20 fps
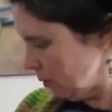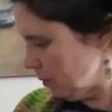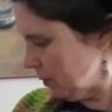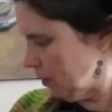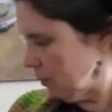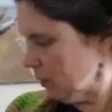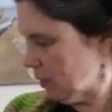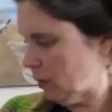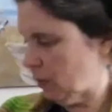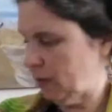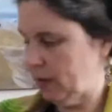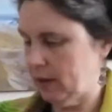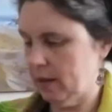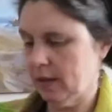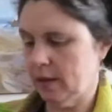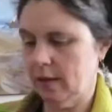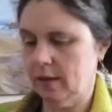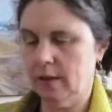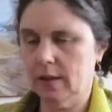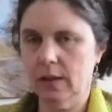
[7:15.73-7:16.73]
was quite a
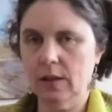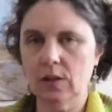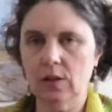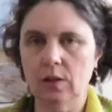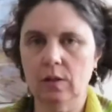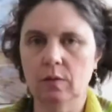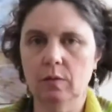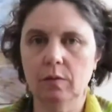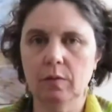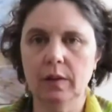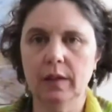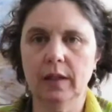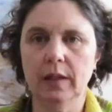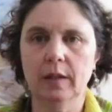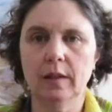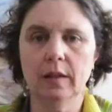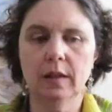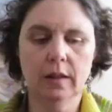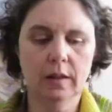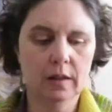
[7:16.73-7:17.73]
sensation when
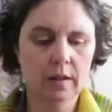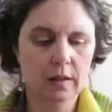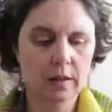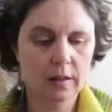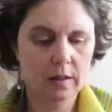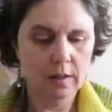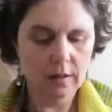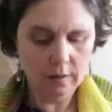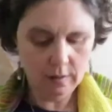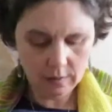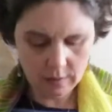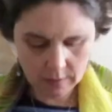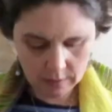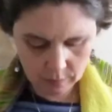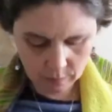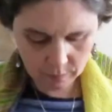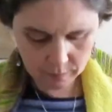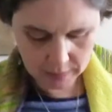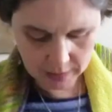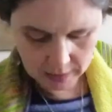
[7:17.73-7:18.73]
I
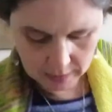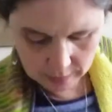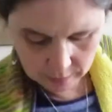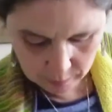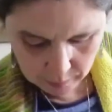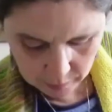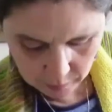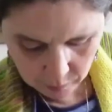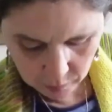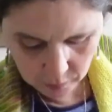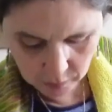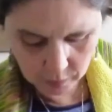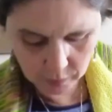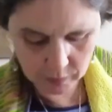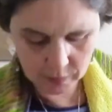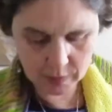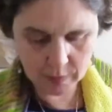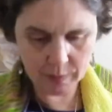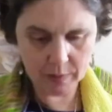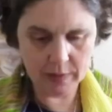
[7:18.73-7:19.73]
made it before
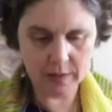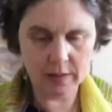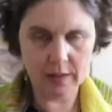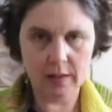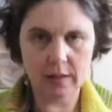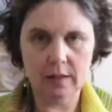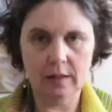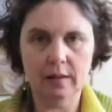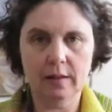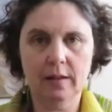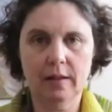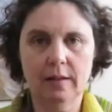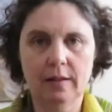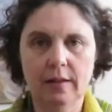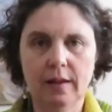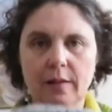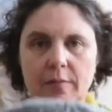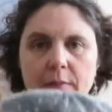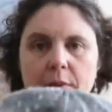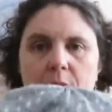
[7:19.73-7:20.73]
Christmas.
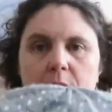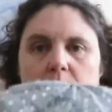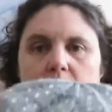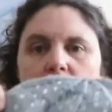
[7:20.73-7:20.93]
I've been